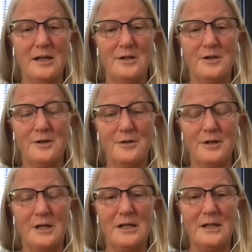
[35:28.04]

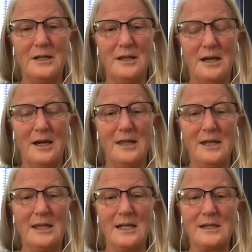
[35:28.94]
So I
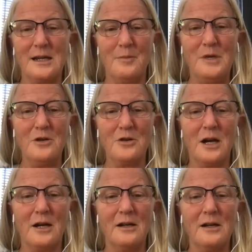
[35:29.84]
think that's going to be your
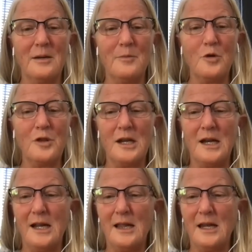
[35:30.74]
guideline more than
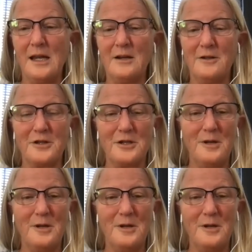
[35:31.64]
anything else.